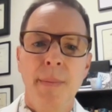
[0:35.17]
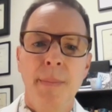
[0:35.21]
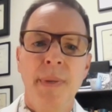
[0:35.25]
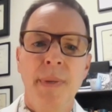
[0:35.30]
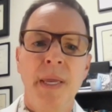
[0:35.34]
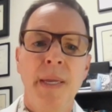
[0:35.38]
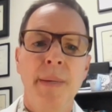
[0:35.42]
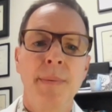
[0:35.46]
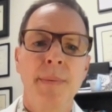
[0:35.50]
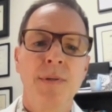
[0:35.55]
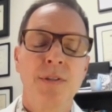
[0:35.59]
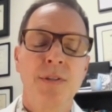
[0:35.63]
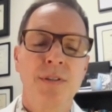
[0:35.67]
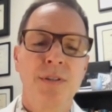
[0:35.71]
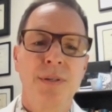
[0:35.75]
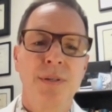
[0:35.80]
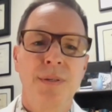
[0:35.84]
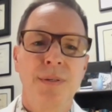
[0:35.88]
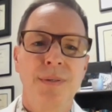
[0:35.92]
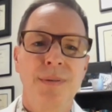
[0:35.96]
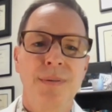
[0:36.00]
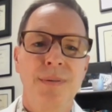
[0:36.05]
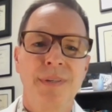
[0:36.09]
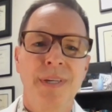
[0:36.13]
be able
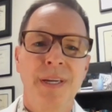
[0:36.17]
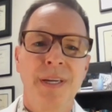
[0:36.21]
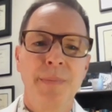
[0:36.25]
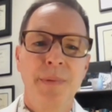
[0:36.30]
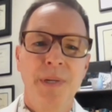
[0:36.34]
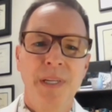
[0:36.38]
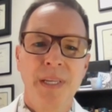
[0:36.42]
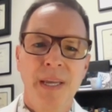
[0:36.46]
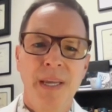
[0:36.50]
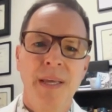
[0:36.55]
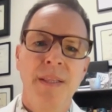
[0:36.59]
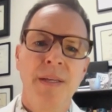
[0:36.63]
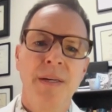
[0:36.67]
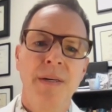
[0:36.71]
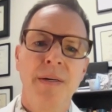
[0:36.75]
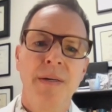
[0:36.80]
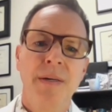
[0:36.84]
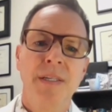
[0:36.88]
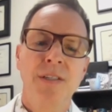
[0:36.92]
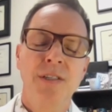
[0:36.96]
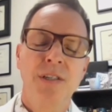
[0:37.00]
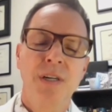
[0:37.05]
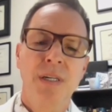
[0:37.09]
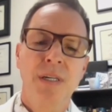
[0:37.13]
to come together
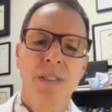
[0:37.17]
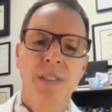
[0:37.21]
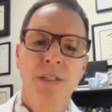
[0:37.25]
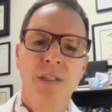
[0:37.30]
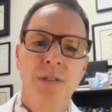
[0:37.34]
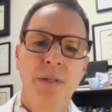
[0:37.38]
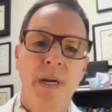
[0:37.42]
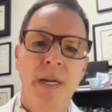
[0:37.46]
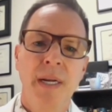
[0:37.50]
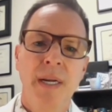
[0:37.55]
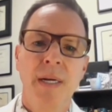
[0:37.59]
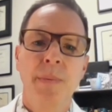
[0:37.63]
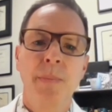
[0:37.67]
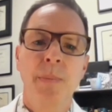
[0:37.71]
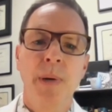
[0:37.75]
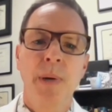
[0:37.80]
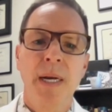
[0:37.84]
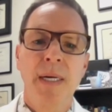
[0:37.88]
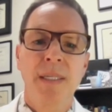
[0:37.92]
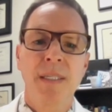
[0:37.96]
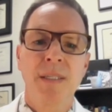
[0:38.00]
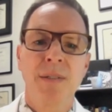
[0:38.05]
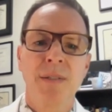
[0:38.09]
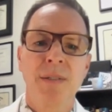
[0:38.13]
and start to train and
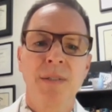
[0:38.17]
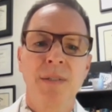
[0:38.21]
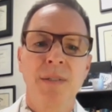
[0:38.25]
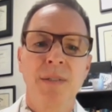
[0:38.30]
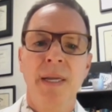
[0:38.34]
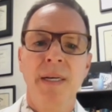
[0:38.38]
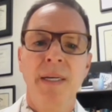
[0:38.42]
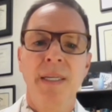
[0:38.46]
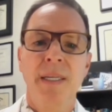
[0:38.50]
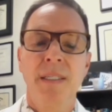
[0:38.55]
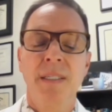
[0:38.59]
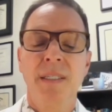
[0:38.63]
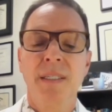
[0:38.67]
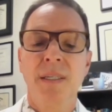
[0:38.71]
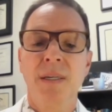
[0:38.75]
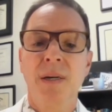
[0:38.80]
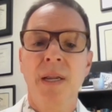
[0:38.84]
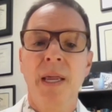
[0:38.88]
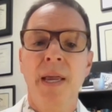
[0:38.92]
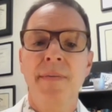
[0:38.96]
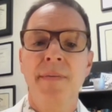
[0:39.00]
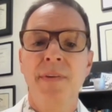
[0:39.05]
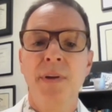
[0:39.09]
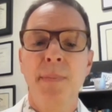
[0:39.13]
practice without
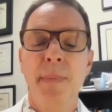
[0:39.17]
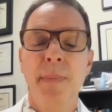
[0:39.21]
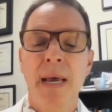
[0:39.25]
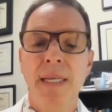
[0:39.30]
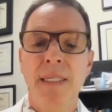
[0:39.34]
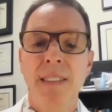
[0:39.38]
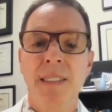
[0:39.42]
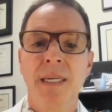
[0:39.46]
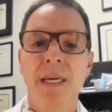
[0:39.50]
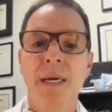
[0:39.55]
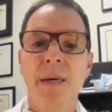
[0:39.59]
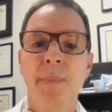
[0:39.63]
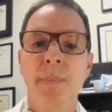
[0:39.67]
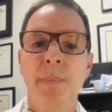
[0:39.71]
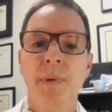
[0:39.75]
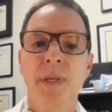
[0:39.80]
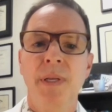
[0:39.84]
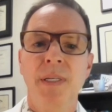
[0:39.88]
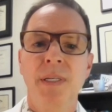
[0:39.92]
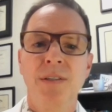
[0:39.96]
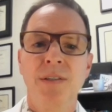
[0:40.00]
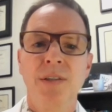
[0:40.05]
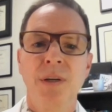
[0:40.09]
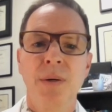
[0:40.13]
necessarily having to mask up.
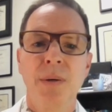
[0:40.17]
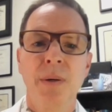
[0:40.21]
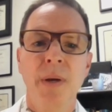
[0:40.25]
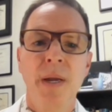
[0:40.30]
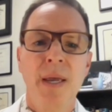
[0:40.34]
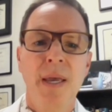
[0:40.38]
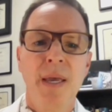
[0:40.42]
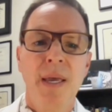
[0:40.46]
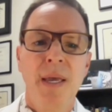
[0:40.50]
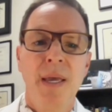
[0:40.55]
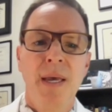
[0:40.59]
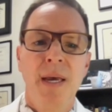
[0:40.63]
And so,